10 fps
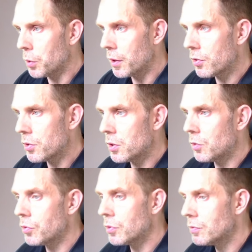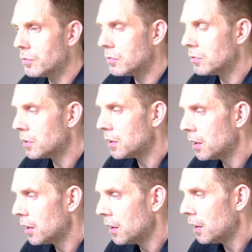WinServe.
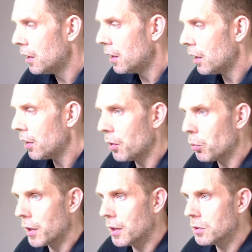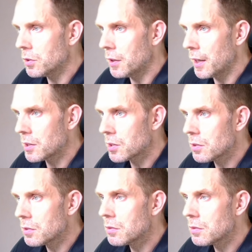Then we go to Next.